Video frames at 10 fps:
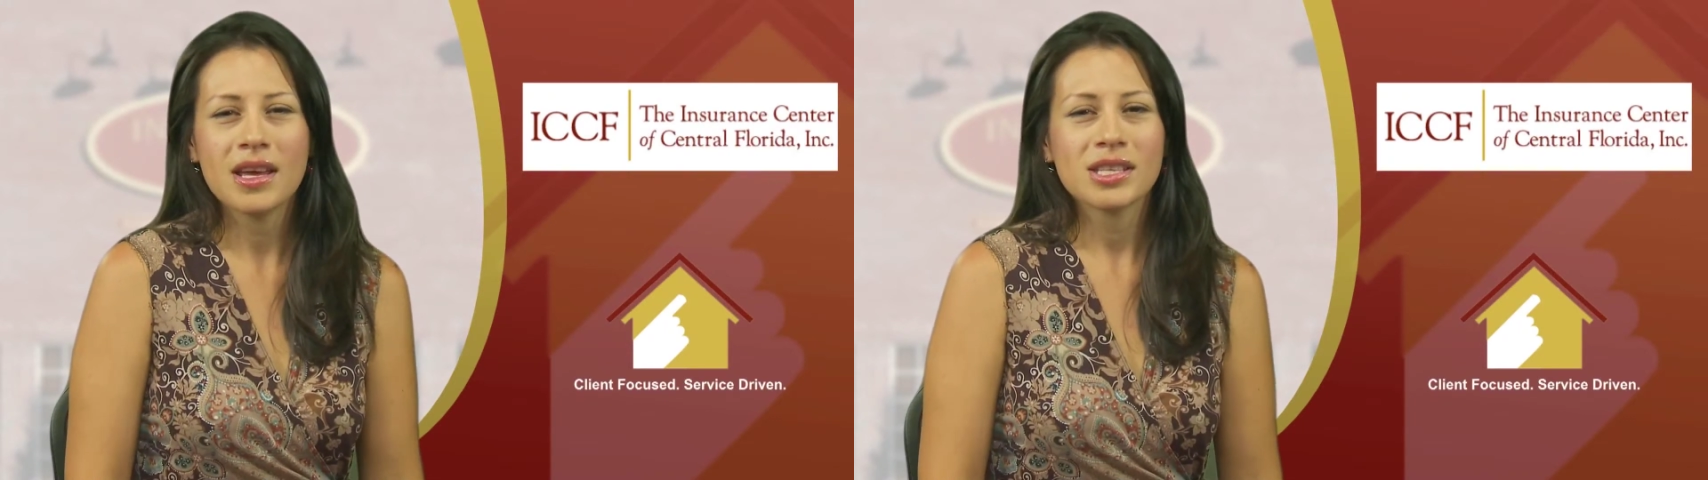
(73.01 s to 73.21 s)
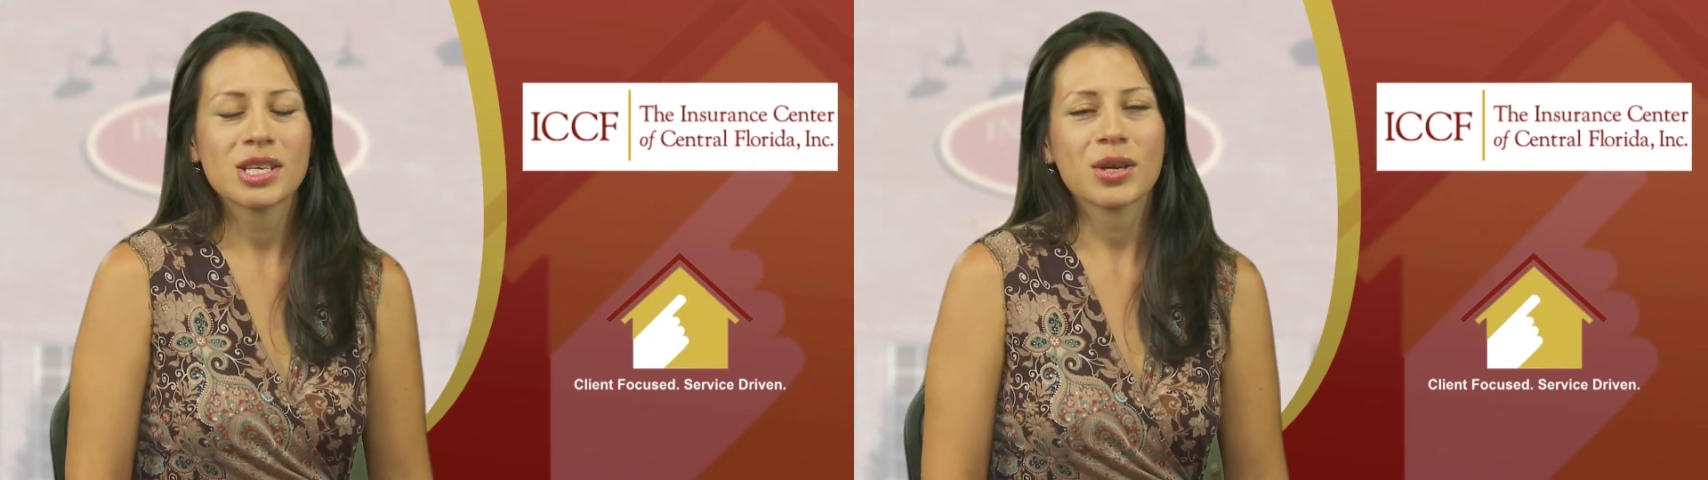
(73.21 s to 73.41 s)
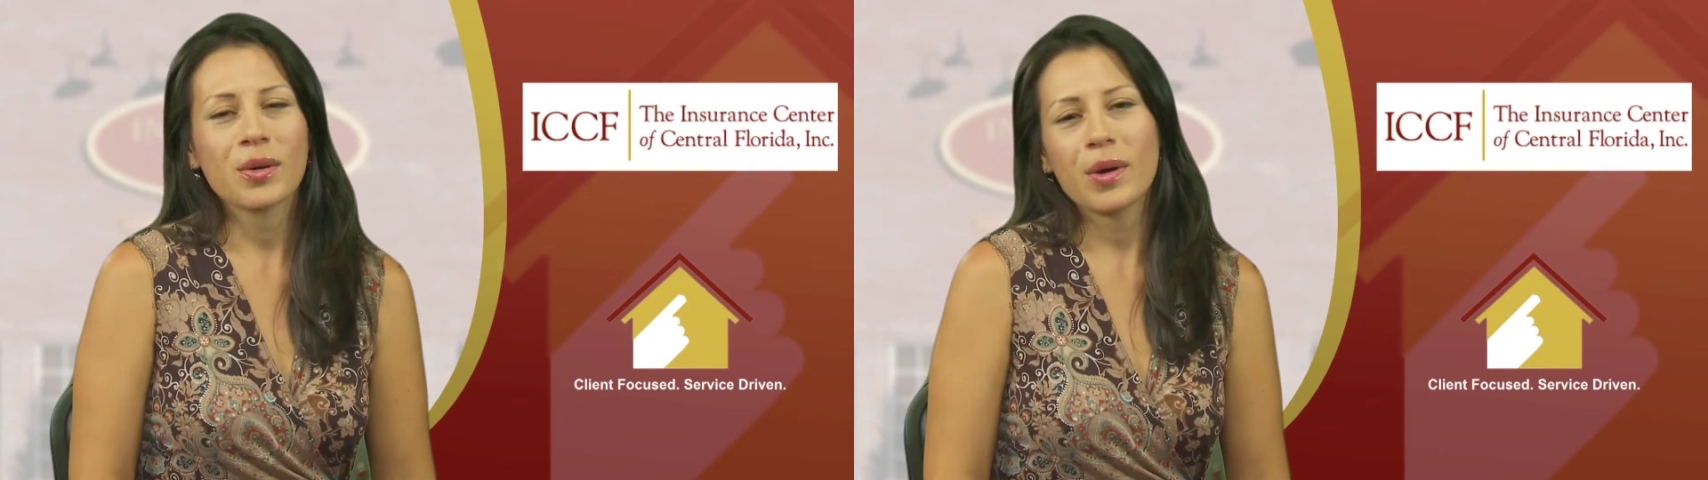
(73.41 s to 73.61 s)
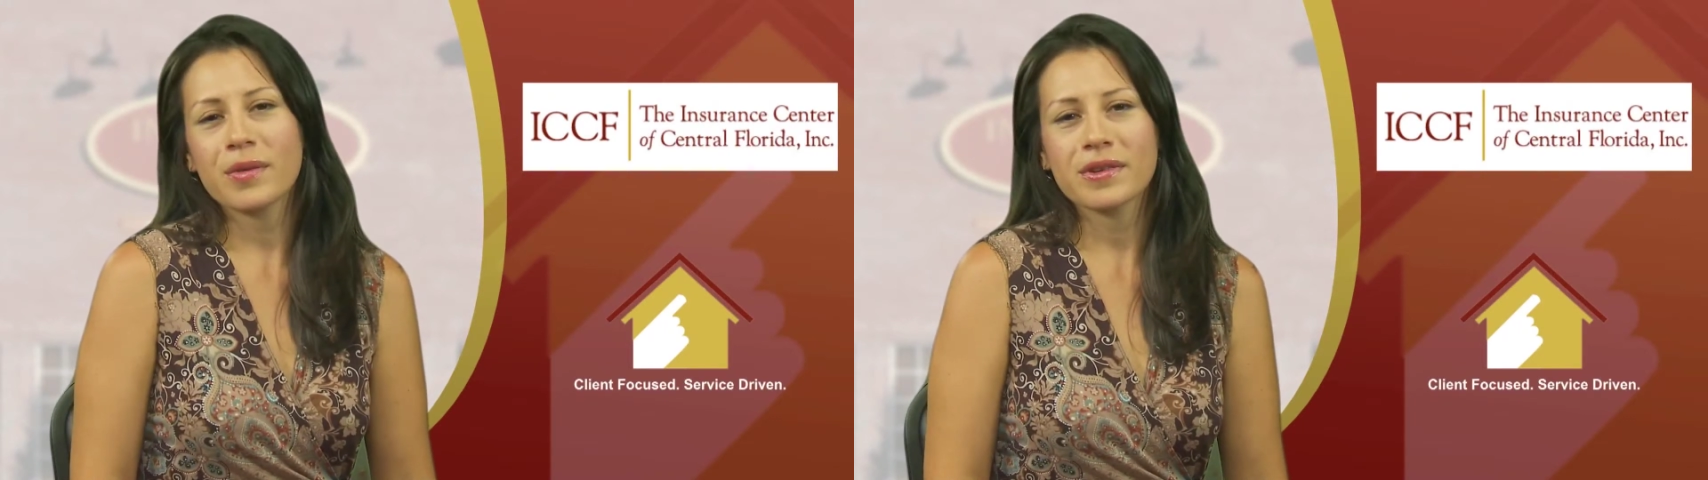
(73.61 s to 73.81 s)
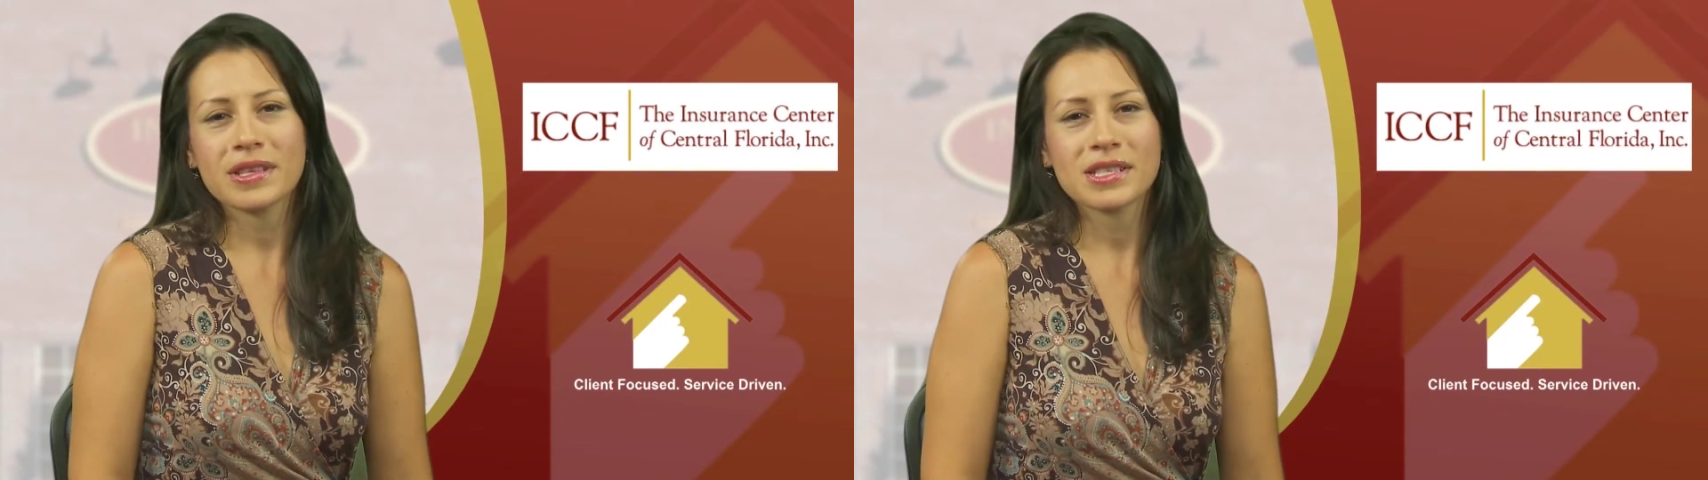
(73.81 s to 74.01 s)
to go
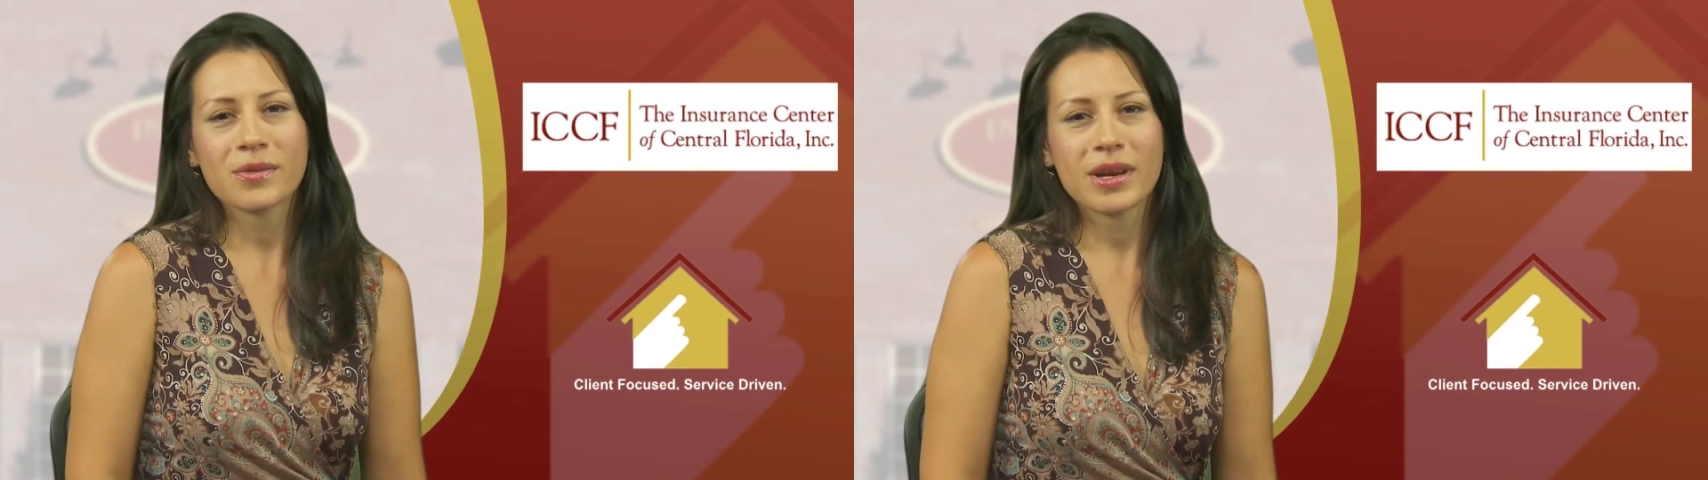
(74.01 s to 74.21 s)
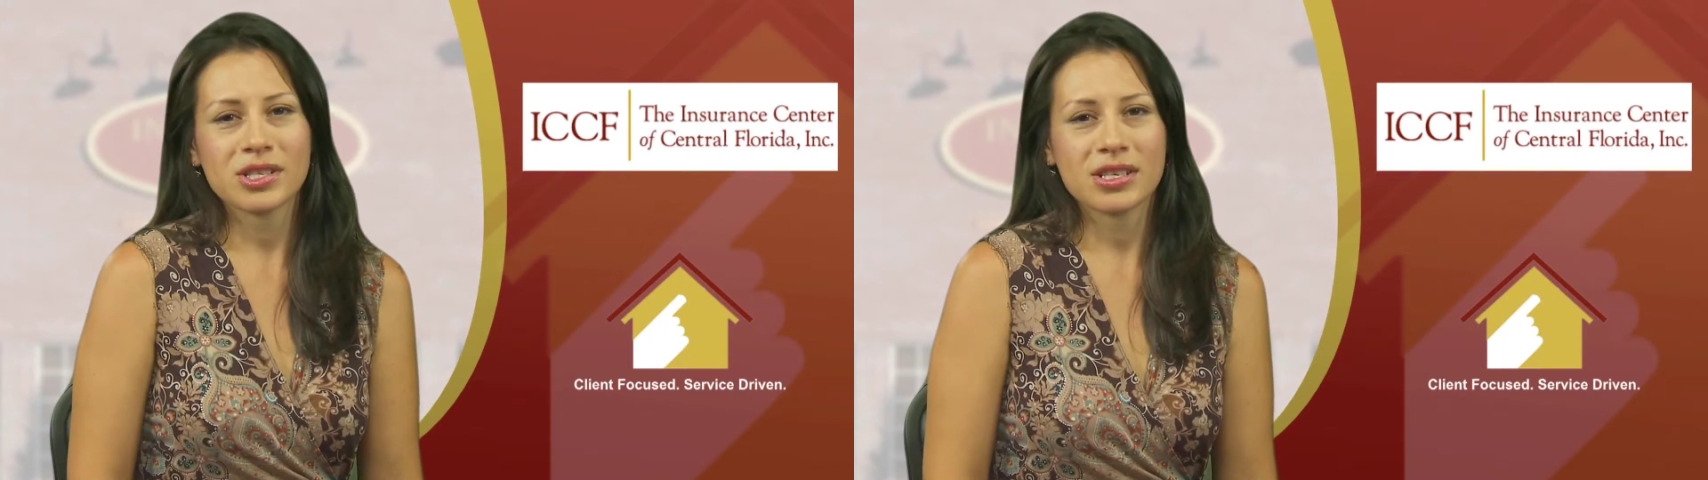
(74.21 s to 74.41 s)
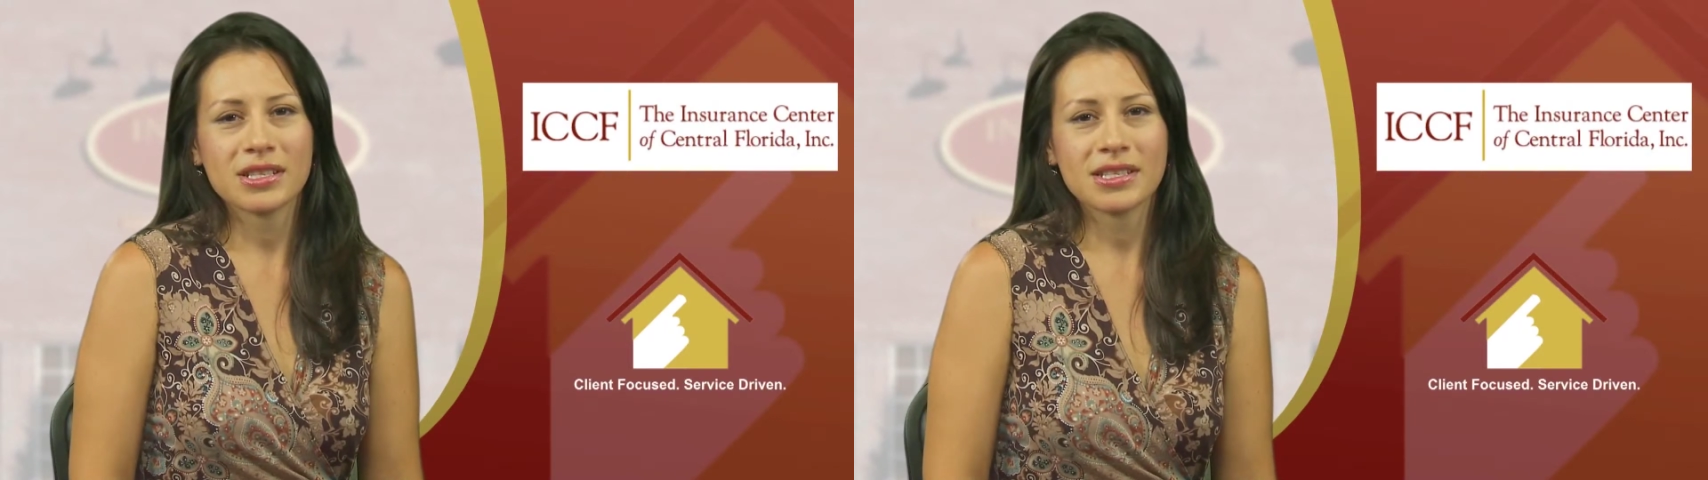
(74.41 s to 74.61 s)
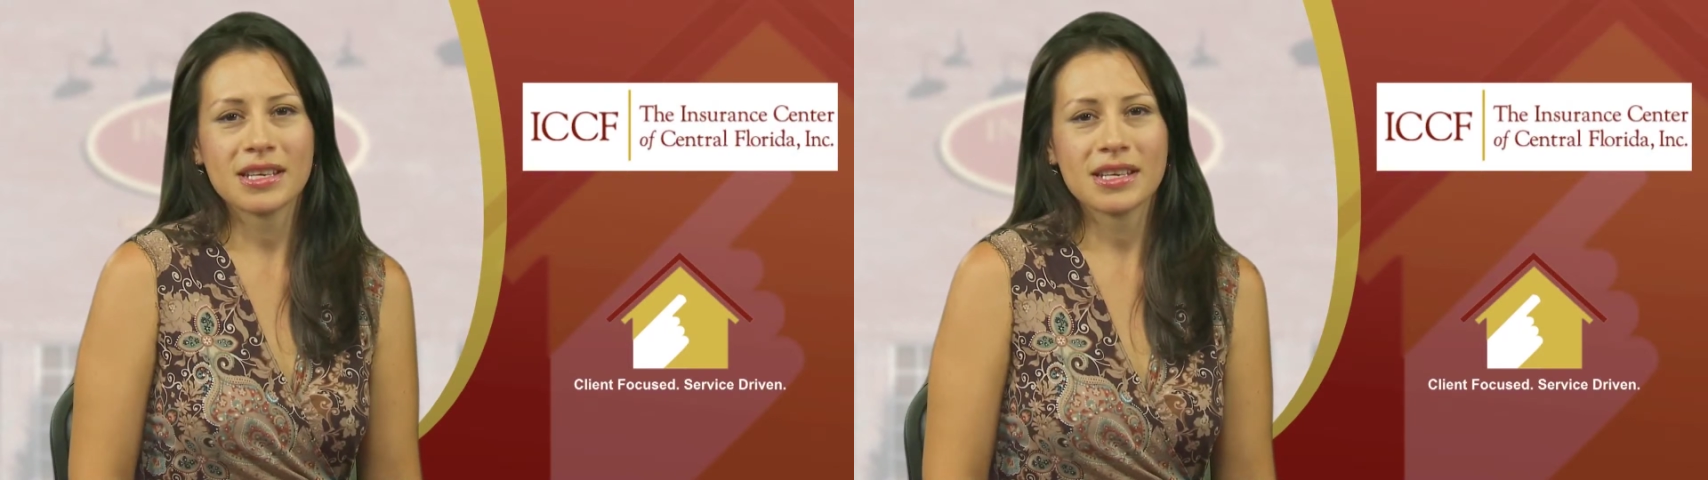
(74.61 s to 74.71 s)
over these questions